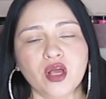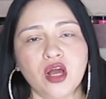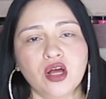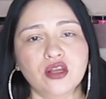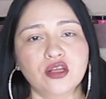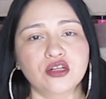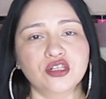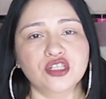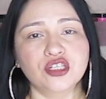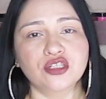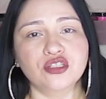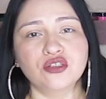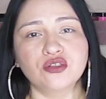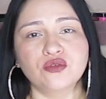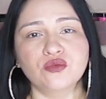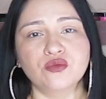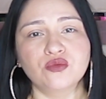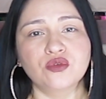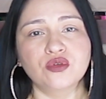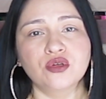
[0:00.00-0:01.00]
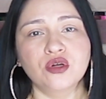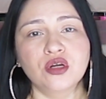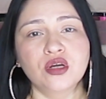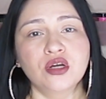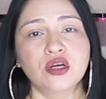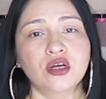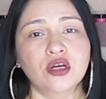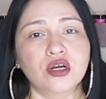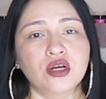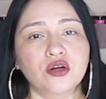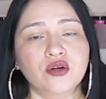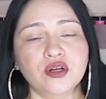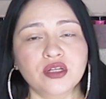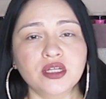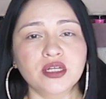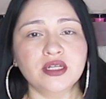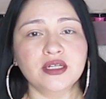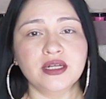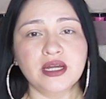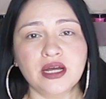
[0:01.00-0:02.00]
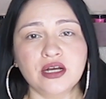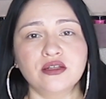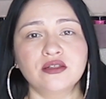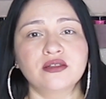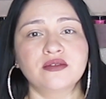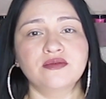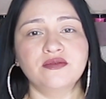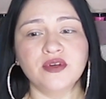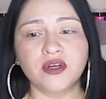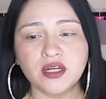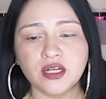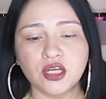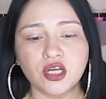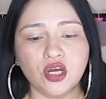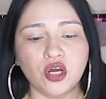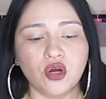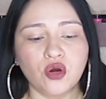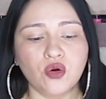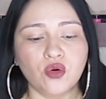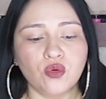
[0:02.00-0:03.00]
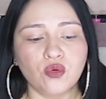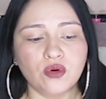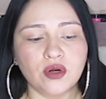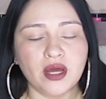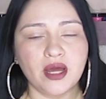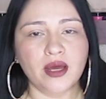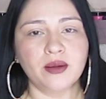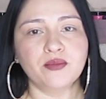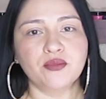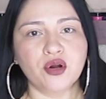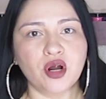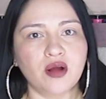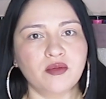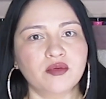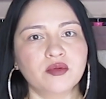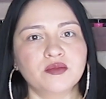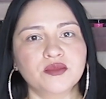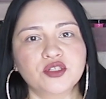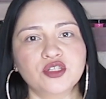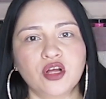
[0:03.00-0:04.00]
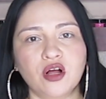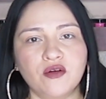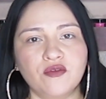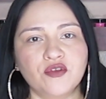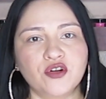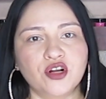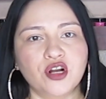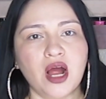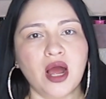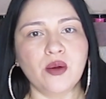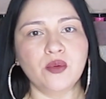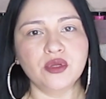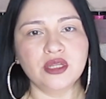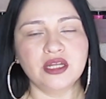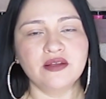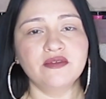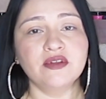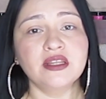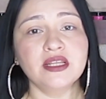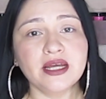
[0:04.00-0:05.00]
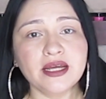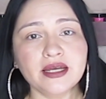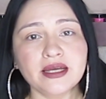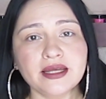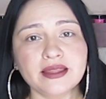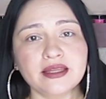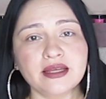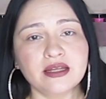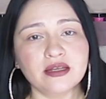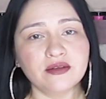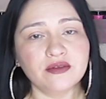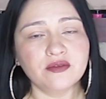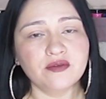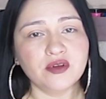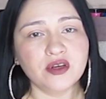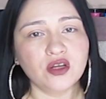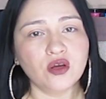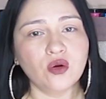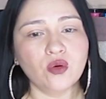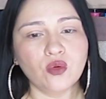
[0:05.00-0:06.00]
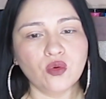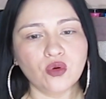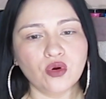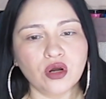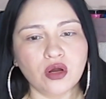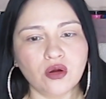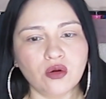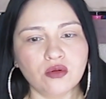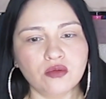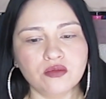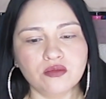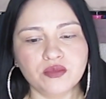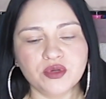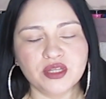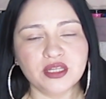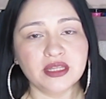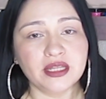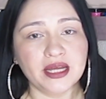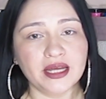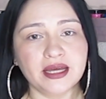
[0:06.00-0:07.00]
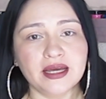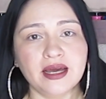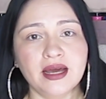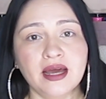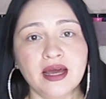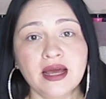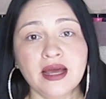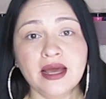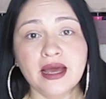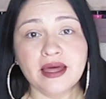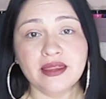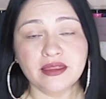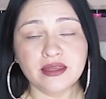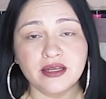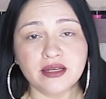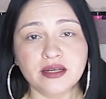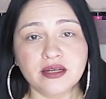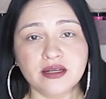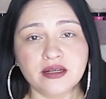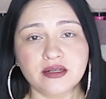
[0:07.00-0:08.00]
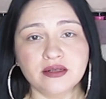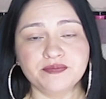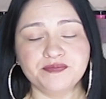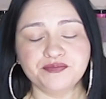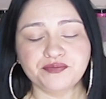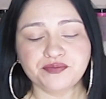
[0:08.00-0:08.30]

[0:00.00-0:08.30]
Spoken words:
allergic to acrylic nails video and problem solver, I will leave a link at the end of the video, or I'll put the link in the